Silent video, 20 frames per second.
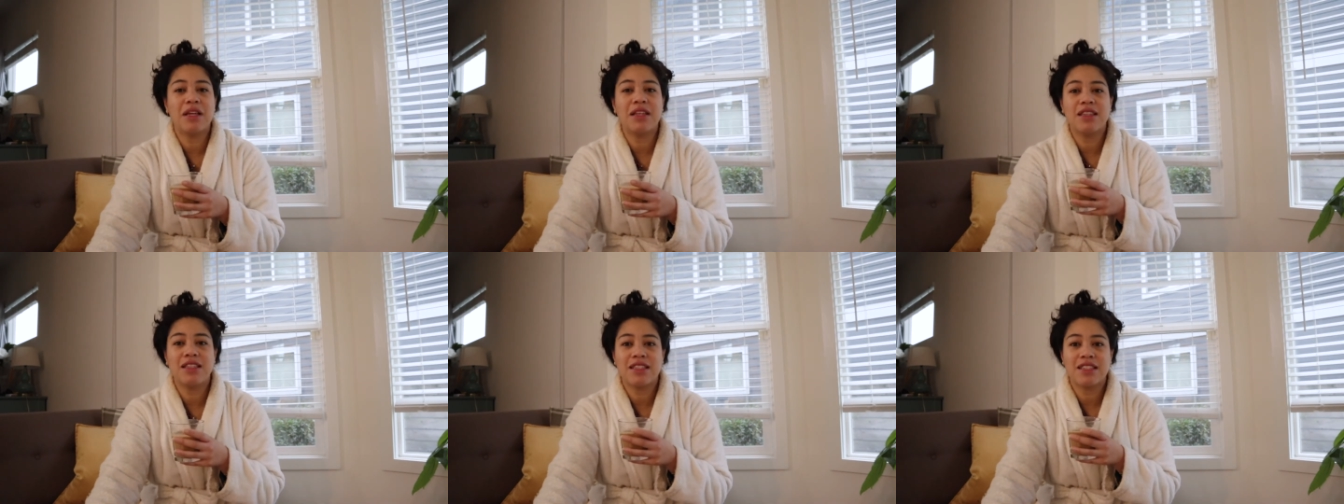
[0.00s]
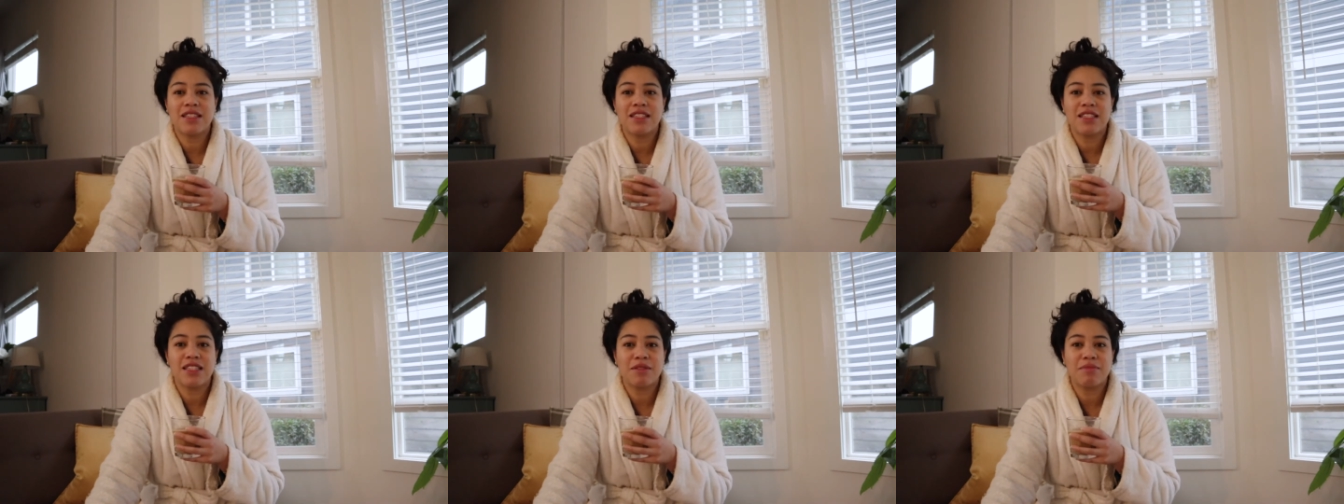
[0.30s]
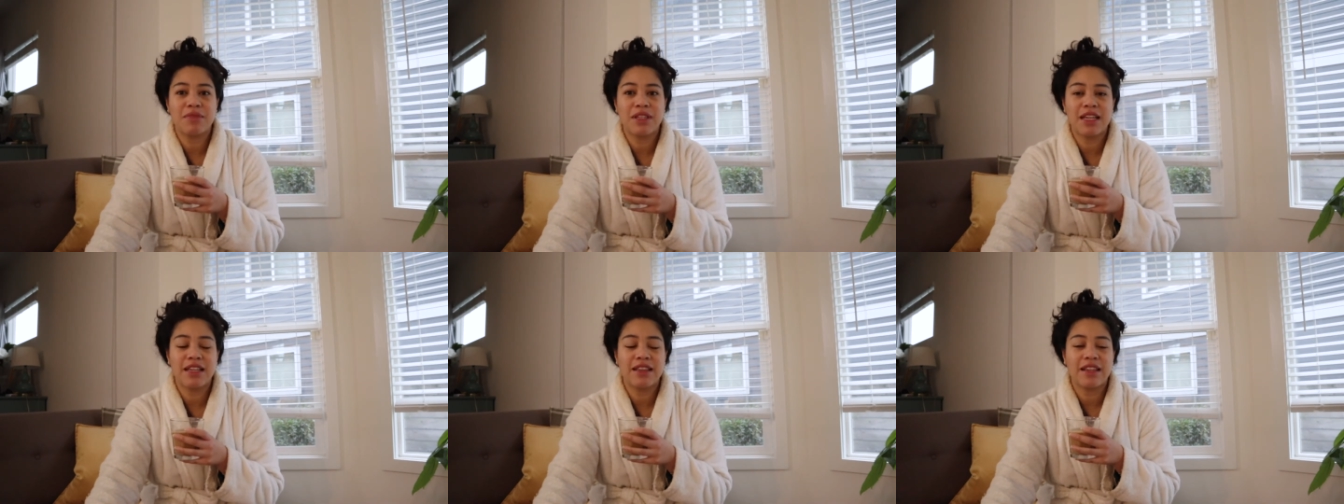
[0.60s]
This is
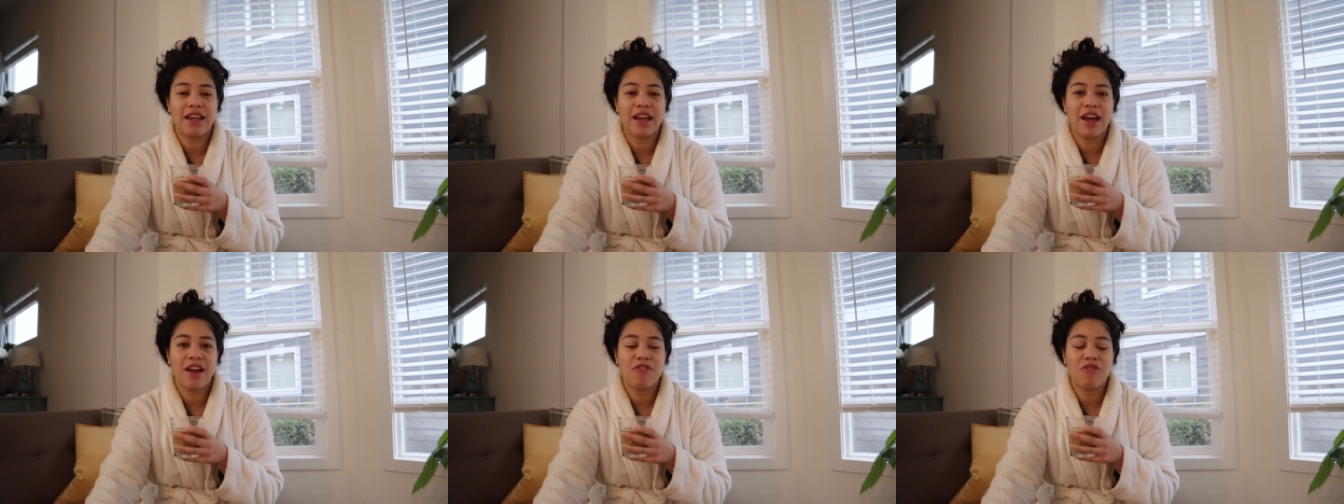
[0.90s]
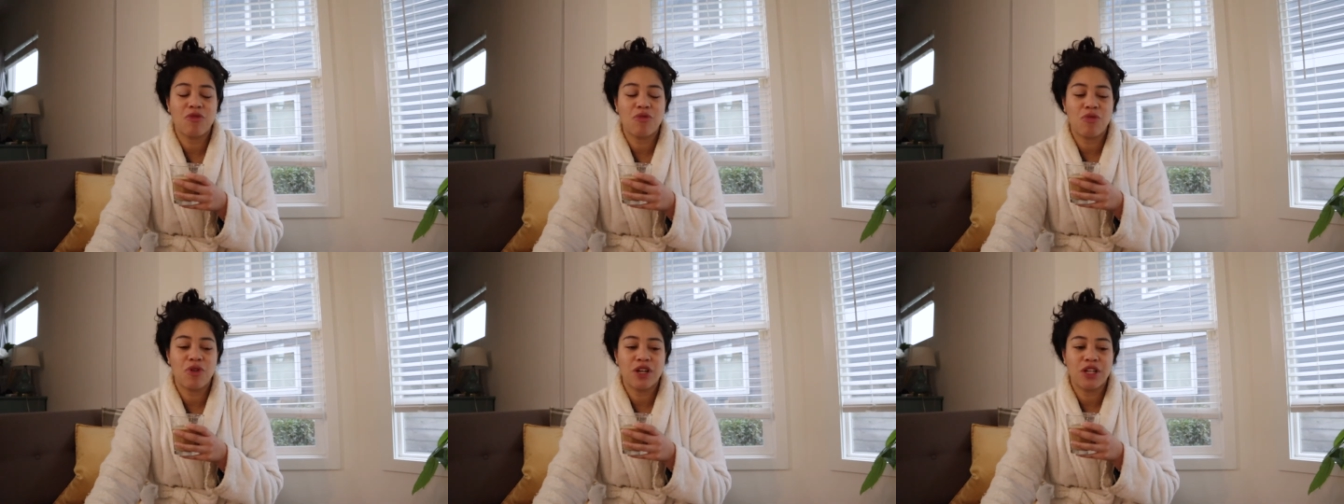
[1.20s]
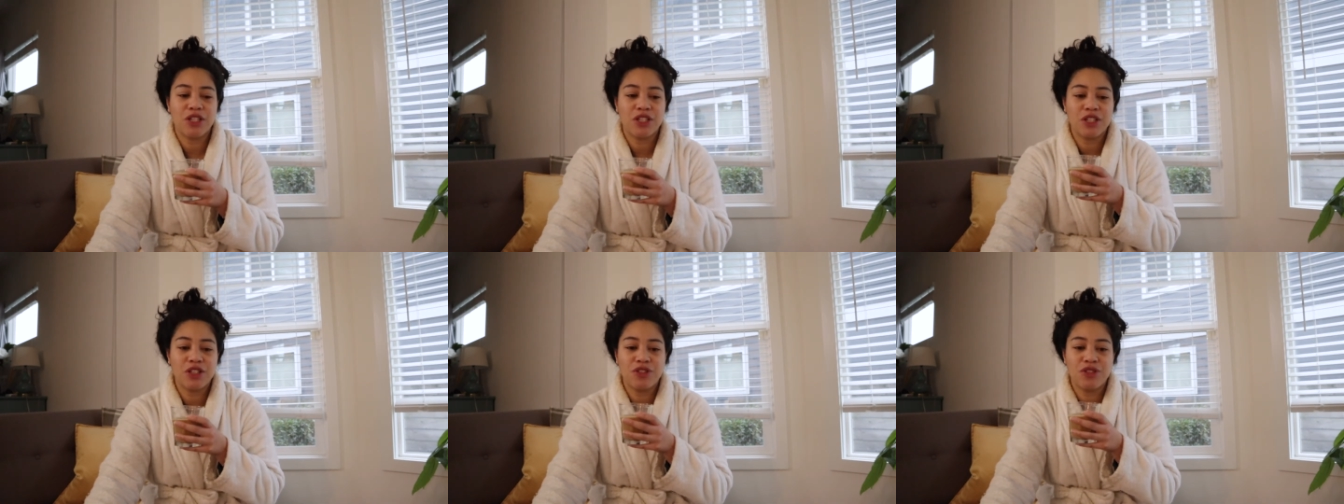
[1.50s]
something that I've
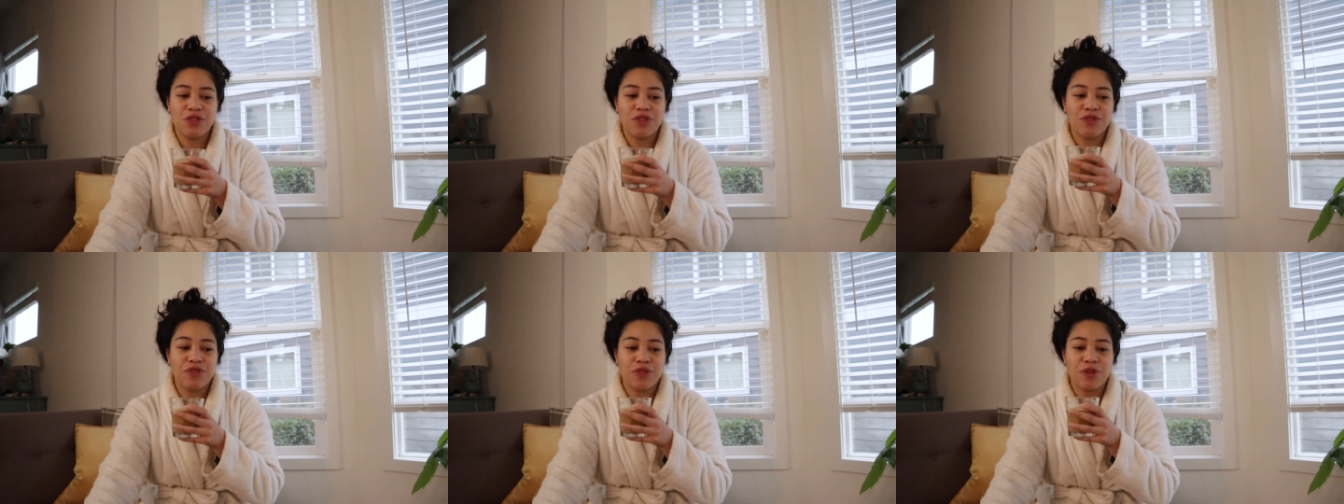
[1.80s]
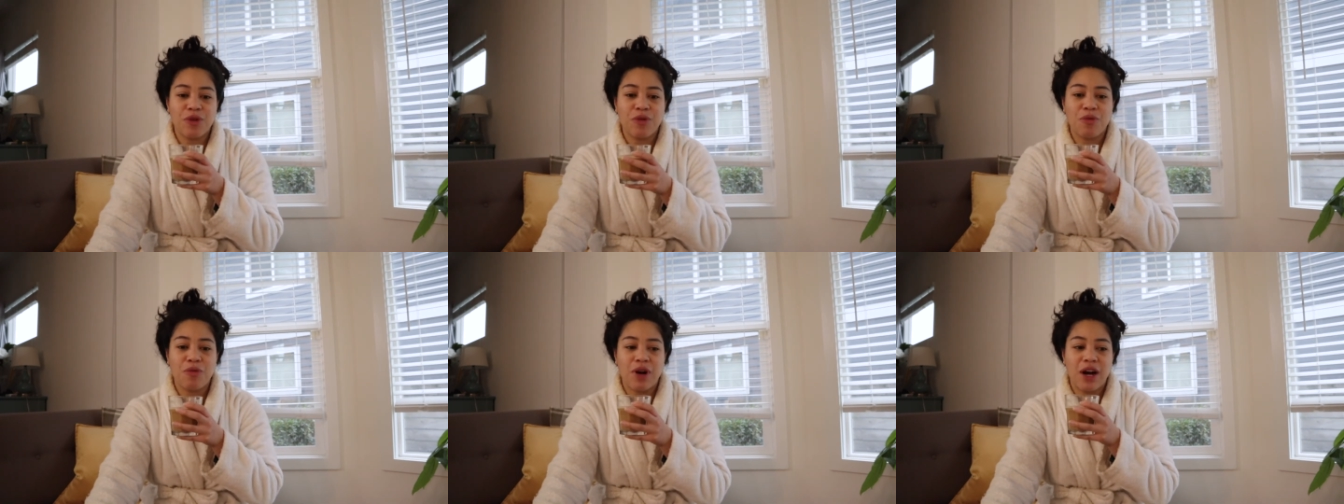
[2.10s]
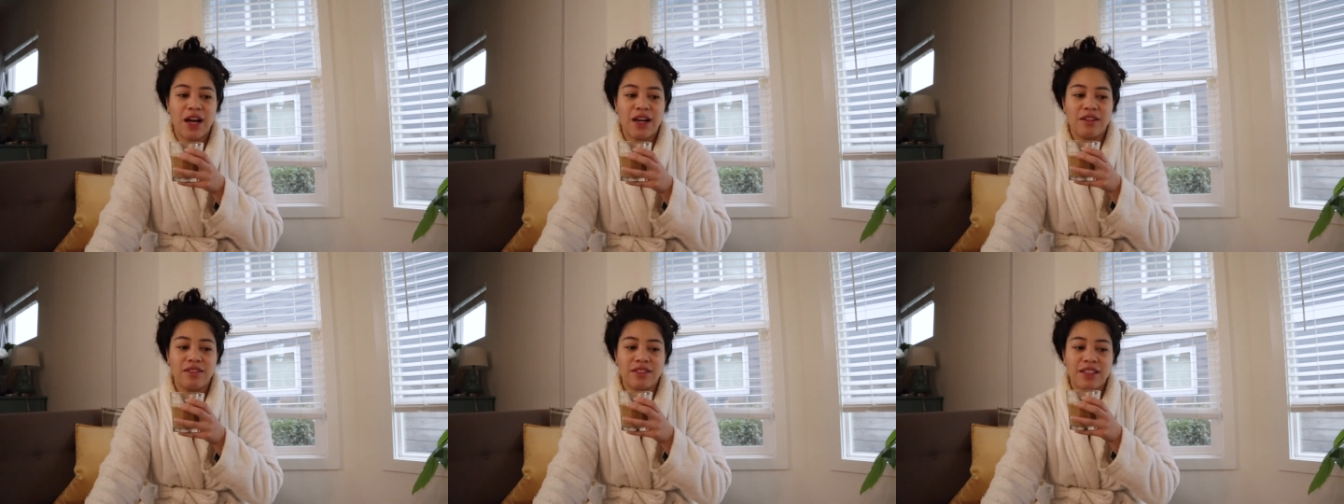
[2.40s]
wanted to do for a
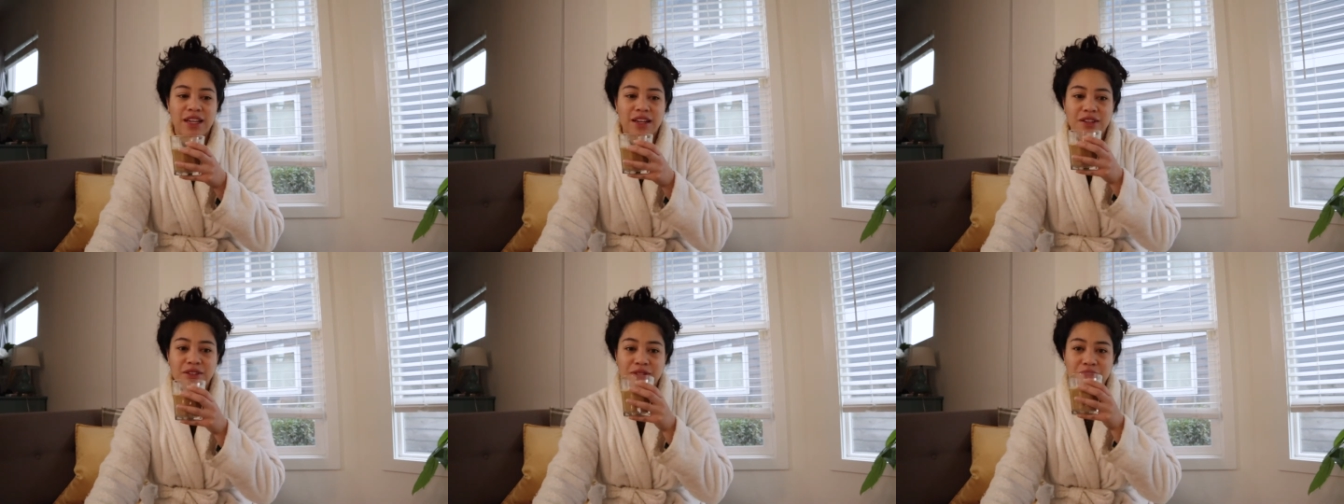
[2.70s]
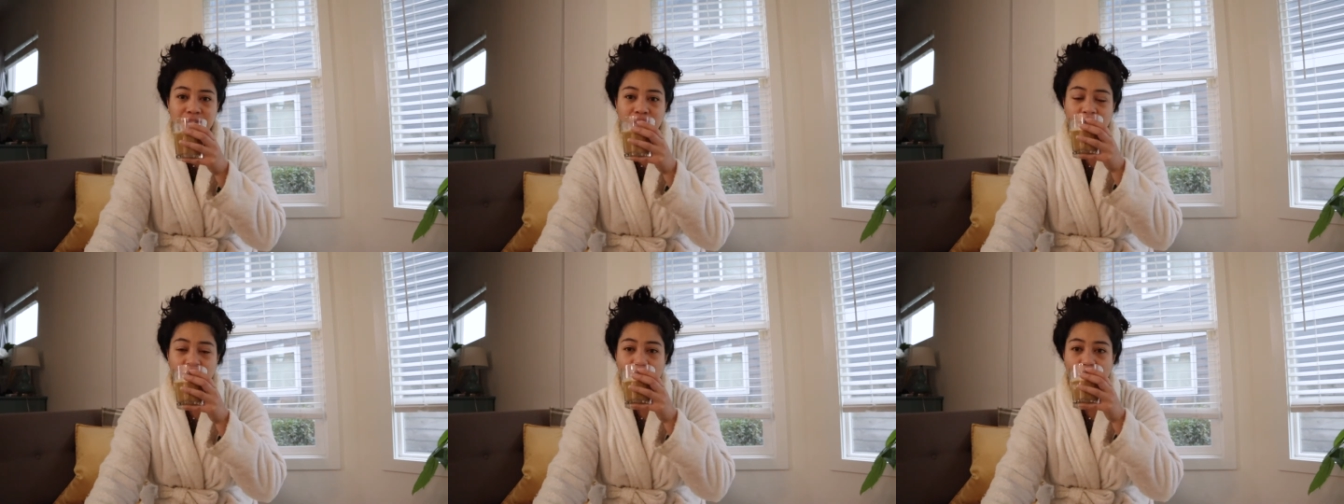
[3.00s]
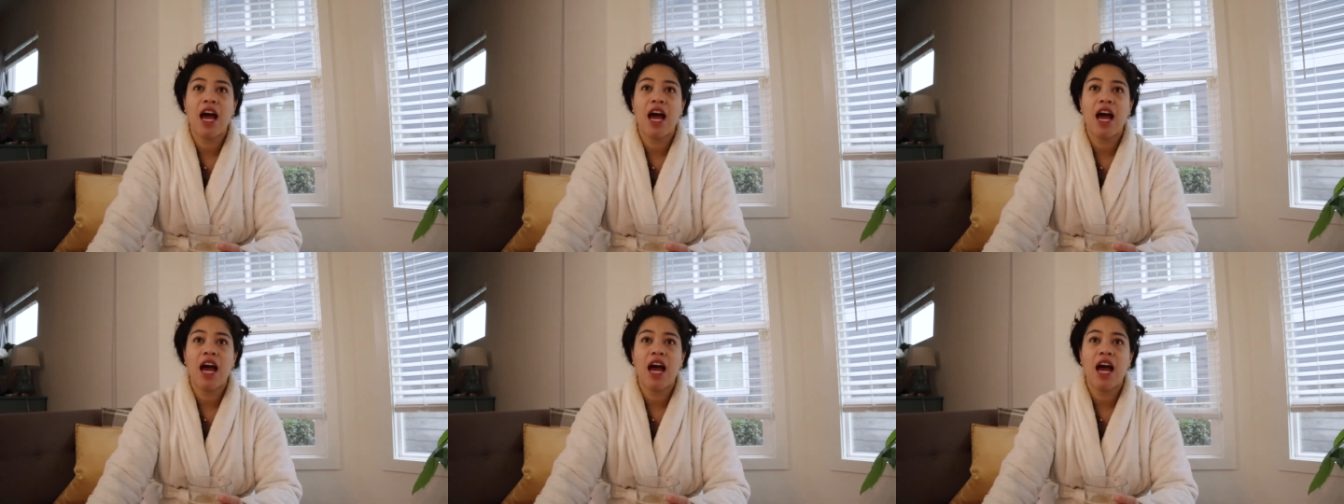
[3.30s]
while now.